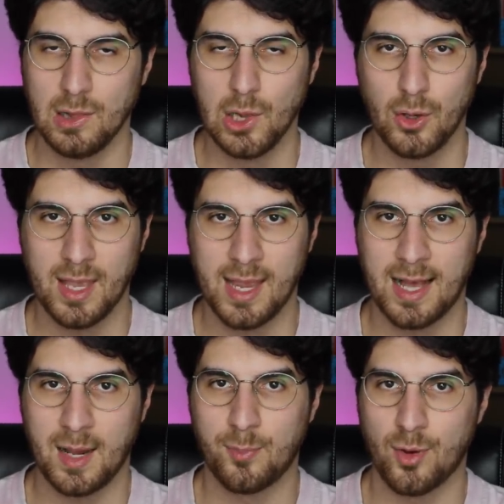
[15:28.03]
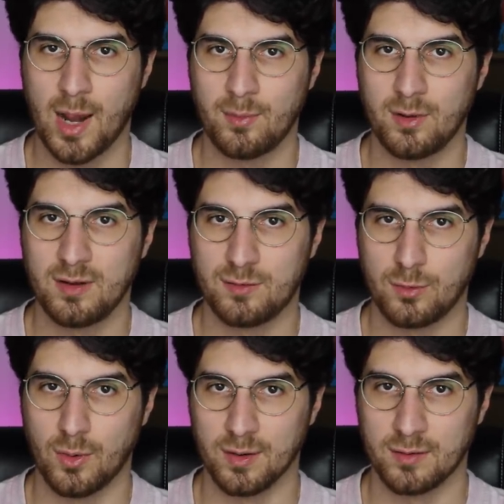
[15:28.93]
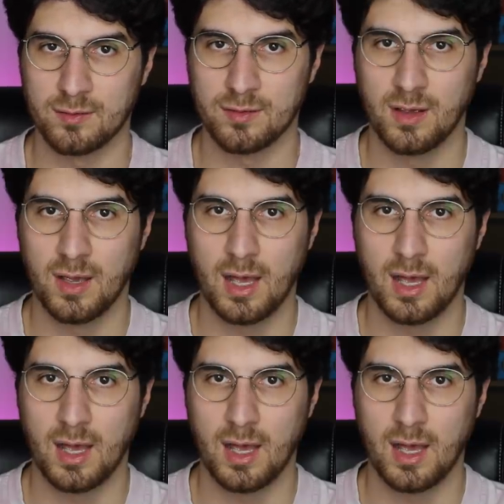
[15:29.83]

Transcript: looking at a primary source